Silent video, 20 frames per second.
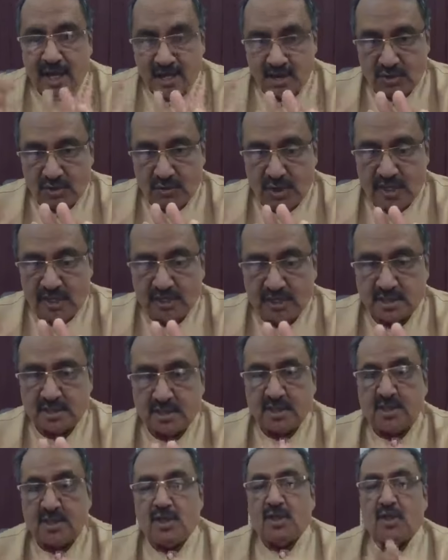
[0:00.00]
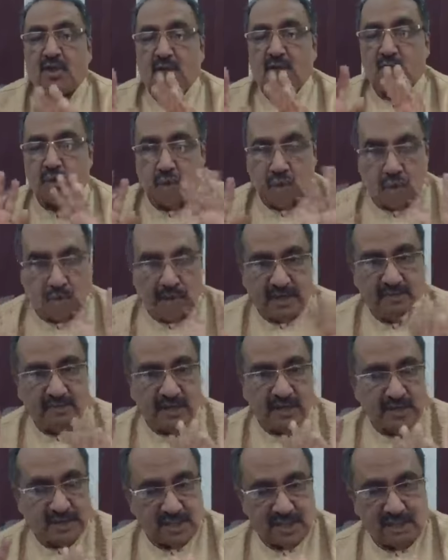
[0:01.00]
Otherwise, no
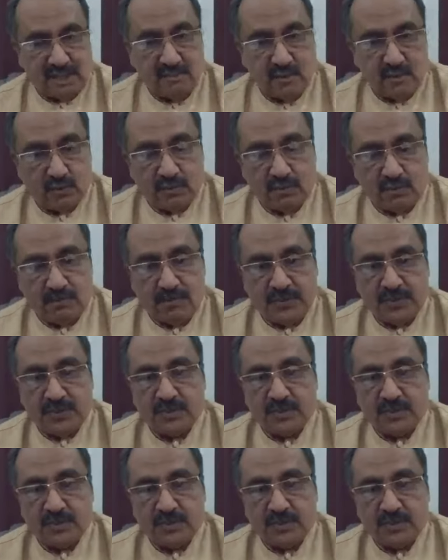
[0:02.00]
one will save you.